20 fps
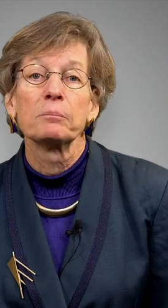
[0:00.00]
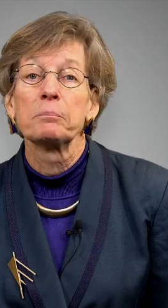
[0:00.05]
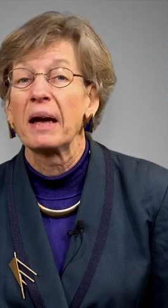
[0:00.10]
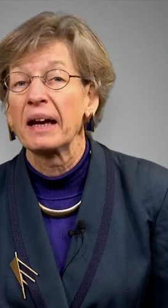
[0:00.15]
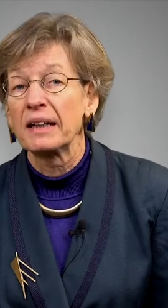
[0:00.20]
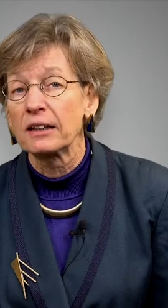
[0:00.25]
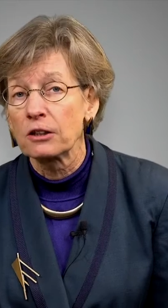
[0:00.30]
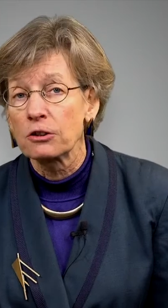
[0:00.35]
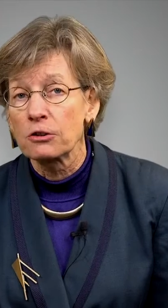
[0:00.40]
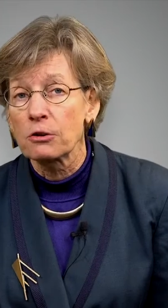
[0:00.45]

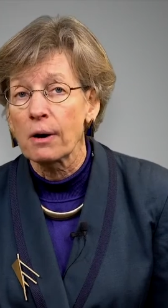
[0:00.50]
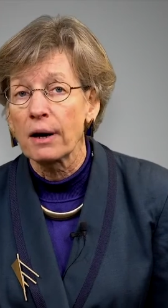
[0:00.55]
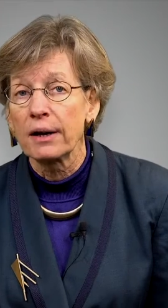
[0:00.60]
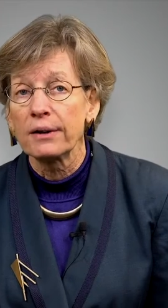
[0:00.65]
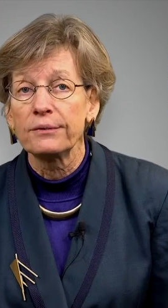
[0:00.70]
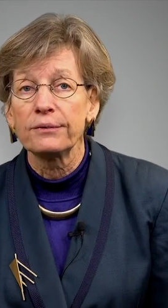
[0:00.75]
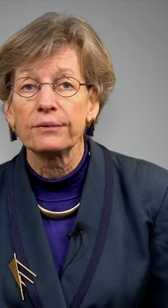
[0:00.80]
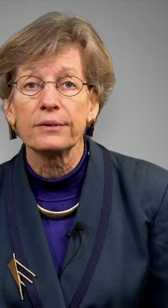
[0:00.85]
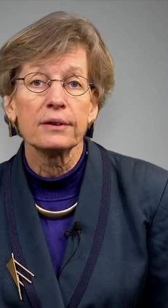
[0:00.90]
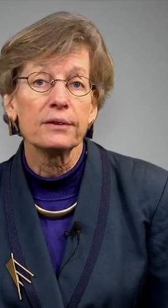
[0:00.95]
banking
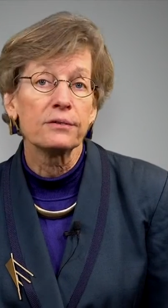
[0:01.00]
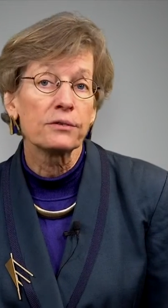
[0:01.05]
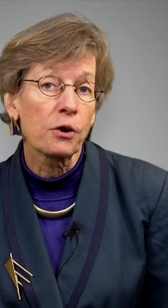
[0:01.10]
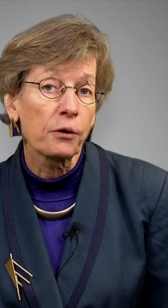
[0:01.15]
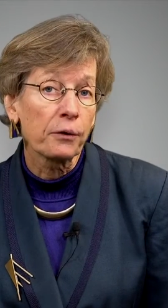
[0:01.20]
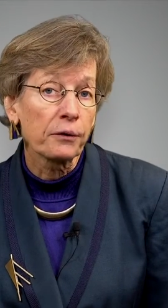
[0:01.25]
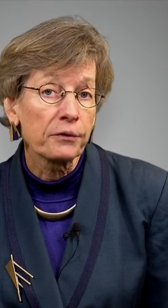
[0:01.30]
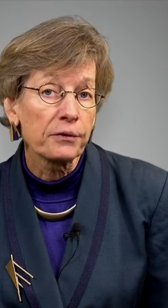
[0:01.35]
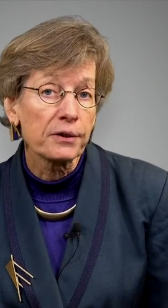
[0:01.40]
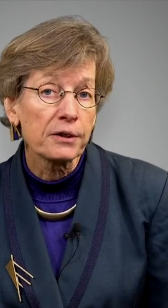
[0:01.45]
crises,
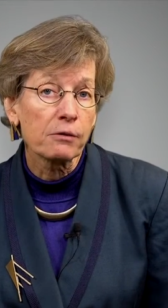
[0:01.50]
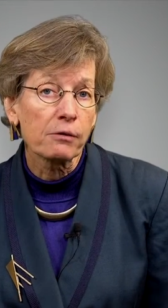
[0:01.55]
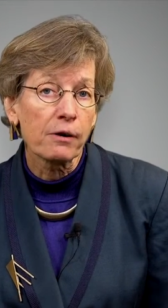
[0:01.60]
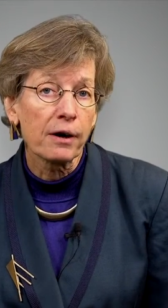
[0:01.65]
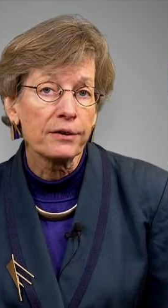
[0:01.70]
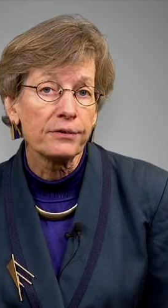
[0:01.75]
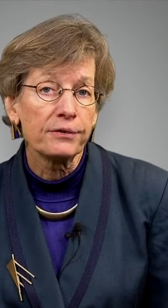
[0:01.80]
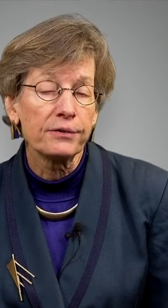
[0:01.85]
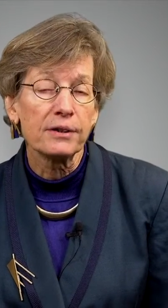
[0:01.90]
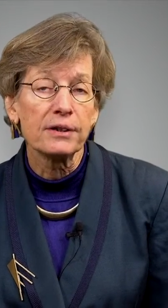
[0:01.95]
currency
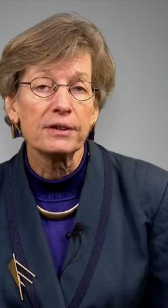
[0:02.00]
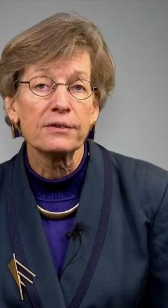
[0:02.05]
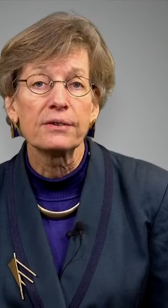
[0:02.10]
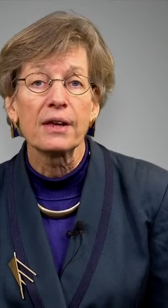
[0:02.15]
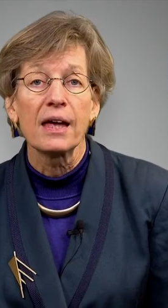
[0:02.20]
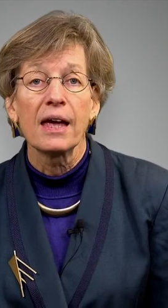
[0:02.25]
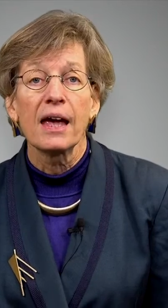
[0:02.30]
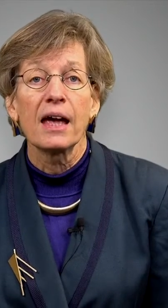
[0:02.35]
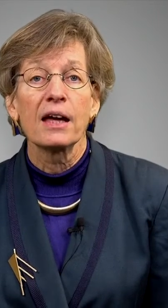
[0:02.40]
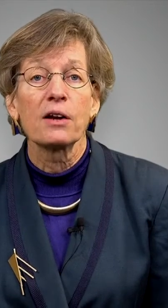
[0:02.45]
crises,
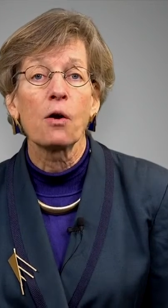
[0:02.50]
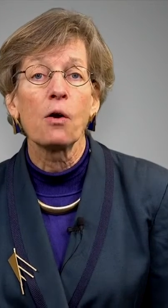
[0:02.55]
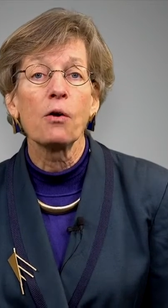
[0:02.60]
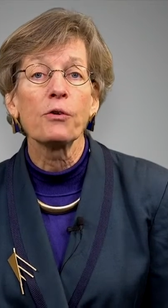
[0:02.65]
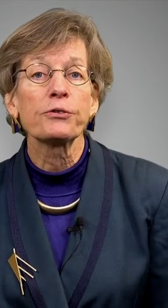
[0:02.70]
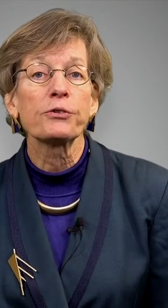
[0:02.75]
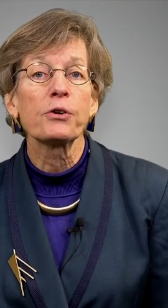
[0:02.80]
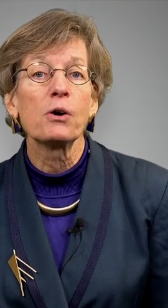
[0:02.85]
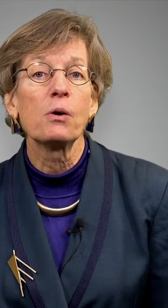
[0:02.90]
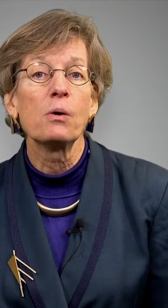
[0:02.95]
and
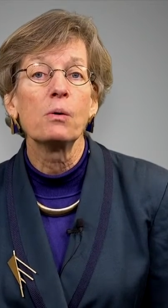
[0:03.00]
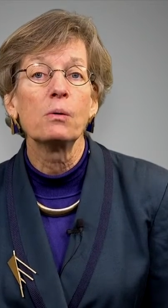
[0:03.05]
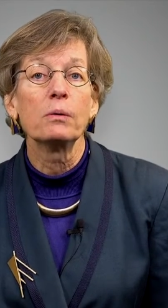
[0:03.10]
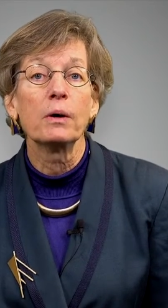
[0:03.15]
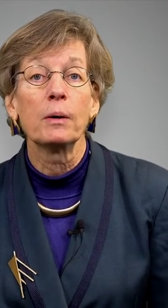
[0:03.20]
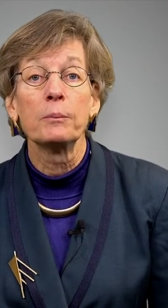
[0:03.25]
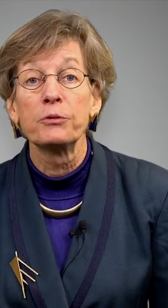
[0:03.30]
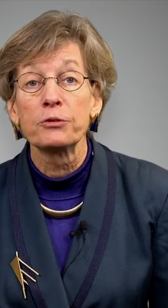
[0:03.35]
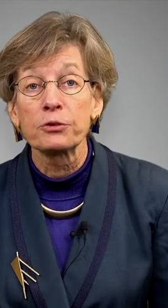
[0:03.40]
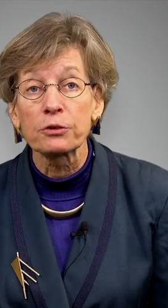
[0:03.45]
also
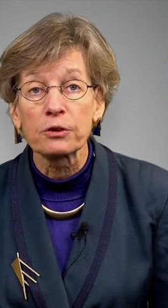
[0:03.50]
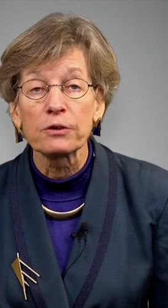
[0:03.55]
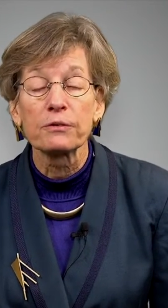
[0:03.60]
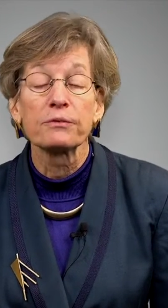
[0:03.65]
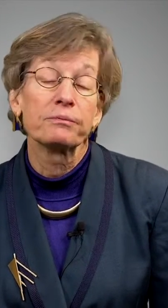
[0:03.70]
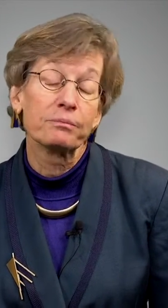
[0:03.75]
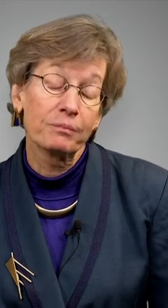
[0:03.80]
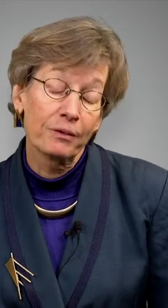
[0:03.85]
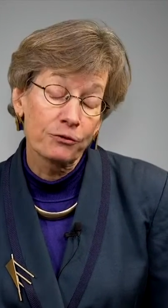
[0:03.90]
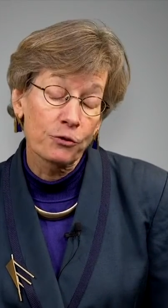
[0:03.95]

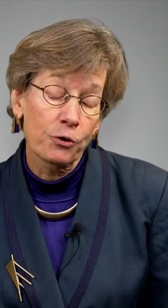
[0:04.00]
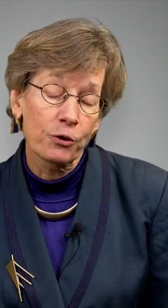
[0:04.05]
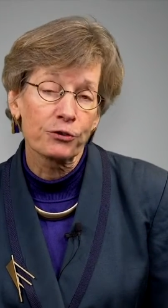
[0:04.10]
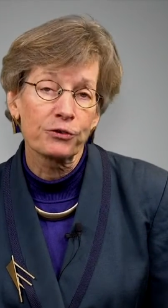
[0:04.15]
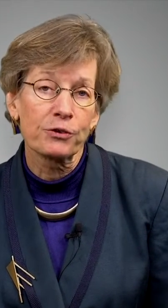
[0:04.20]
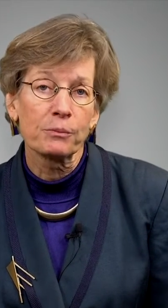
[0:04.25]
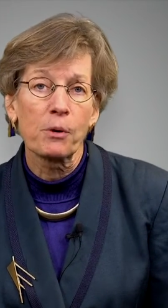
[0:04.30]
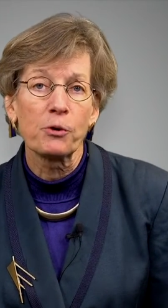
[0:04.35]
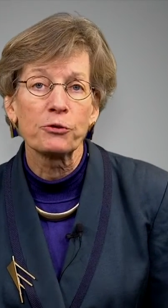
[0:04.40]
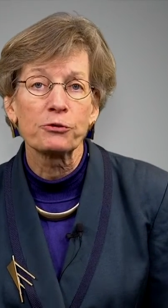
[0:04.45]
observe, of course,
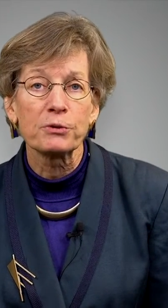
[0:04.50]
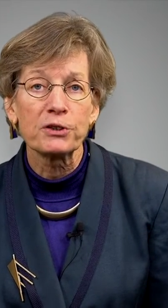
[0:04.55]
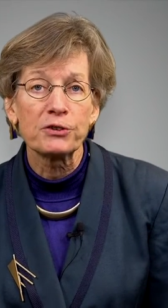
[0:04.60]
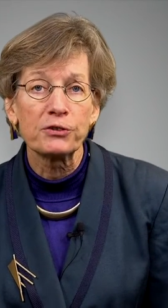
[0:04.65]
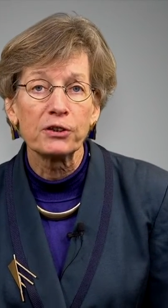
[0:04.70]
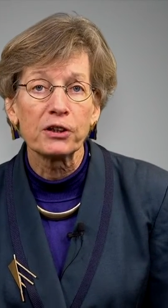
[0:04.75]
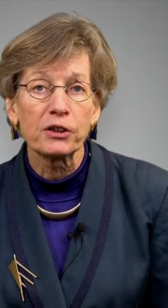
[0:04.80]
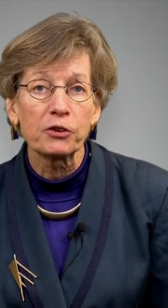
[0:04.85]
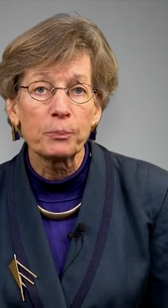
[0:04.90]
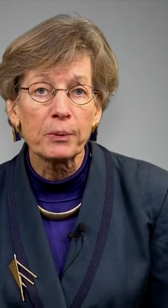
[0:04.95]
the most
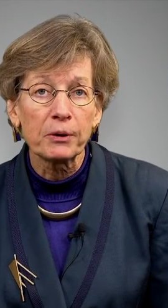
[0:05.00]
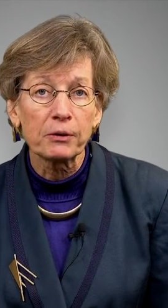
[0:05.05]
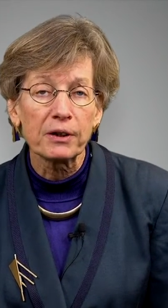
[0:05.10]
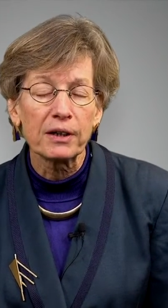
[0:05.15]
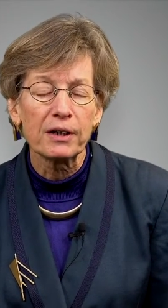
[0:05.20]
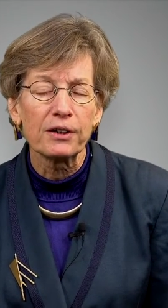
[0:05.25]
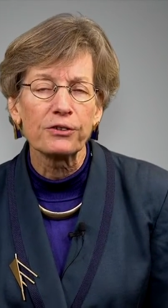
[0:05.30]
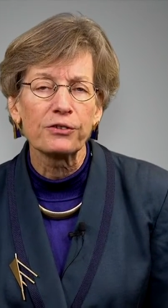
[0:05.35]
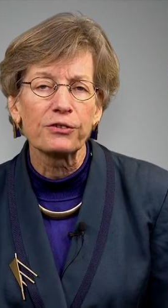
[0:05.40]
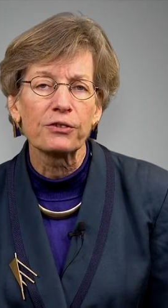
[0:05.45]
recent
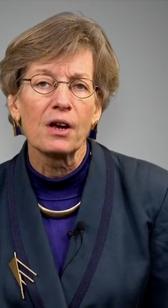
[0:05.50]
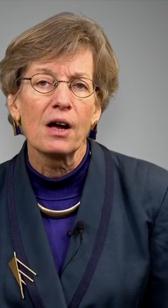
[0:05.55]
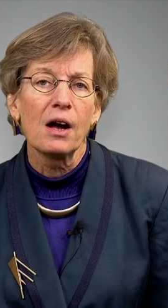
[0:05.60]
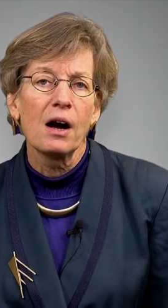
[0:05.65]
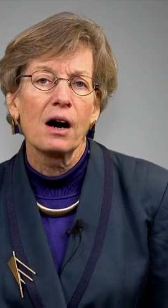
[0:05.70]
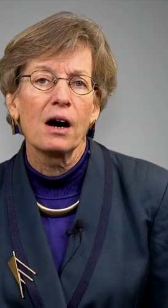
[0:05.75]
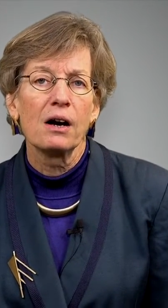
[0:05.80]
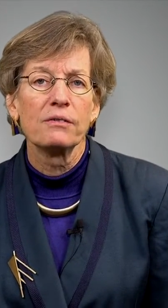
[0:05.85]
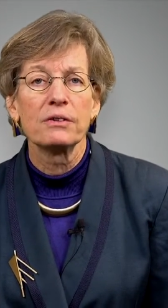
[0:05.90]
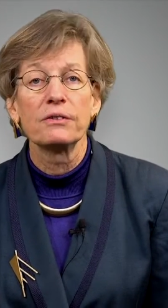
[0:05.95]
experience
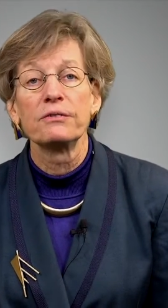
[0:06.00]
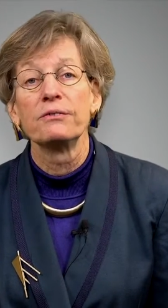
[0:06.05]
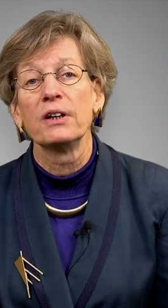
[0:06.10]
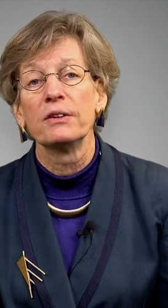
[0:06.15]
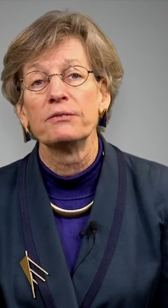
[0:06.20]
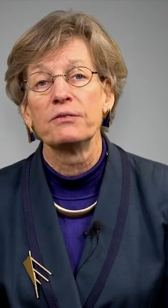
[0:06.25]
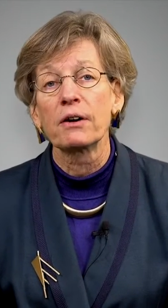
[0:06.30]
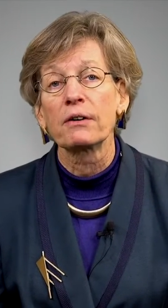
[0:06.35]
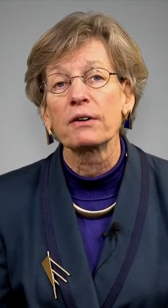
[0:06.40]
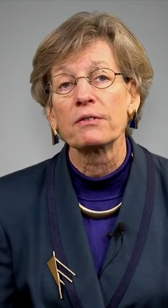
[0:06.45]
of a
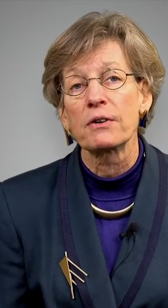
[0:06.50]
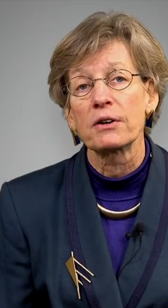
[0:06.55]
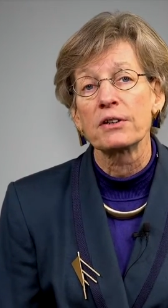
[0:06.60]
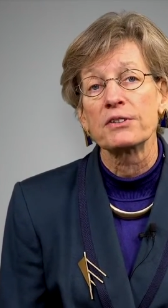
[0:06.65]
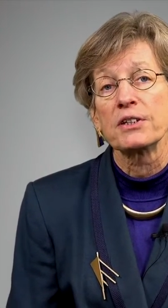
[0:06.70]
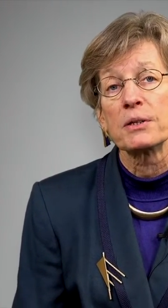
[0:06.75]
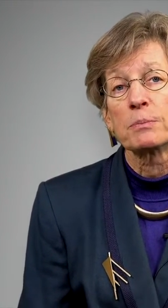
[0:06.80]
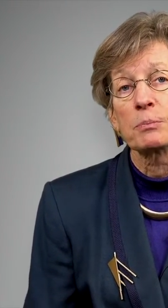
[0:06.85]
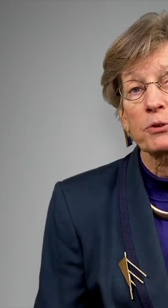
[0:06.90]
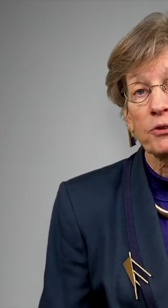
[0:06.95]
very, very
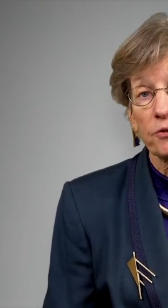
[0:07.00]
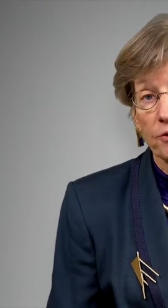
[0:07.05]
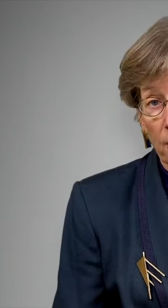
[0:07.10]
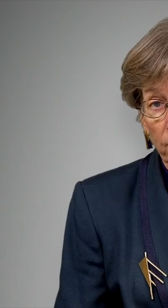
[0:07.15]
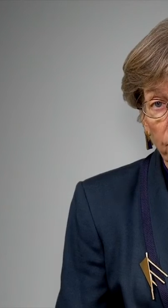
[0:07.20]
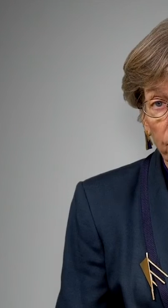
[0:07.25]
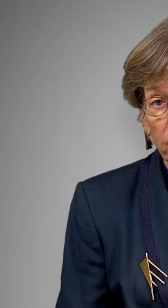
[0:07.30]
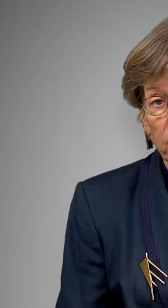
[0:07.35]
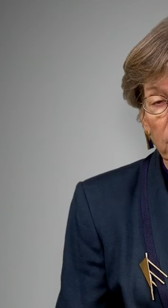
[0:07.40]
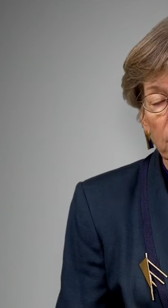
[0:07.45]
deep
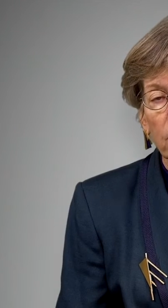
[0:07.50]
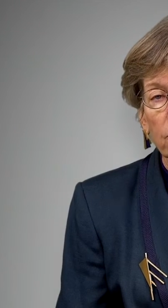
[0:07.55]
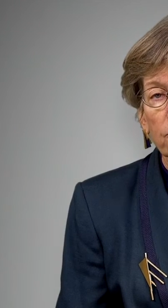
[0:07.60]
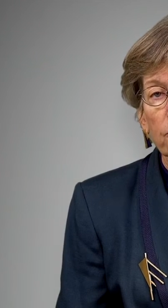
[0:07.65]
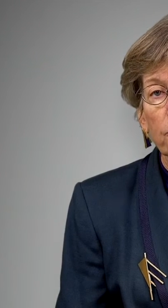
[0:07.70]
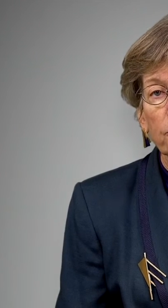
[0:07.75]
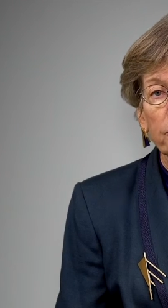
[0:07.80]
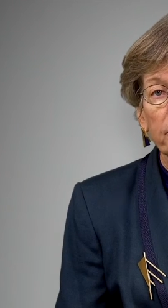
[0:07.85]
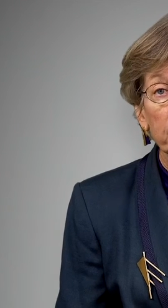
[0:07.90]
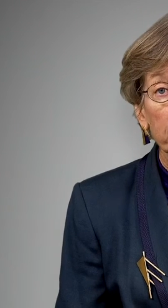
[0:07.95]
recession
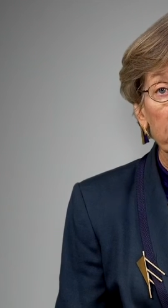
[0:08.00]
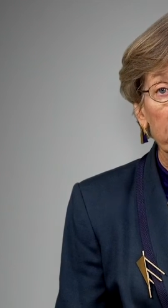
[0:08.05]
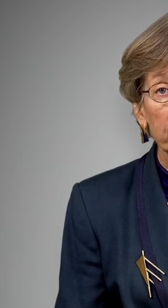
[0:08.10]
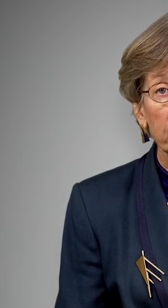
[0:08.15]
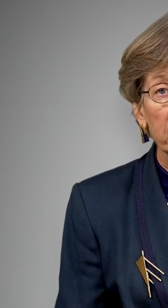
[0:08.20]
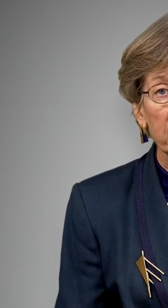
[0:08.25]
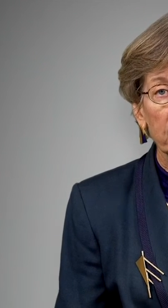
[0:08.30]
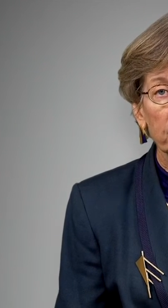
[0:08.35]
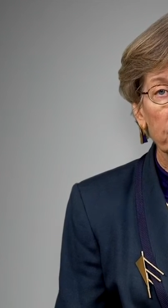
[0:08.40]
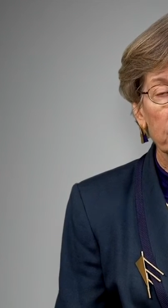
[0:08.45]
associated with a
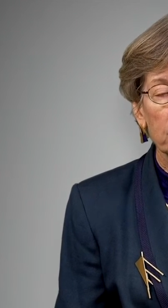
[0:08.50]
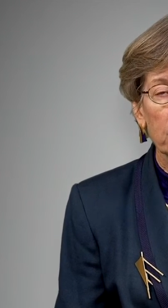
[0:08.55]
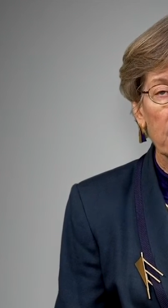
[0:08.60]
financial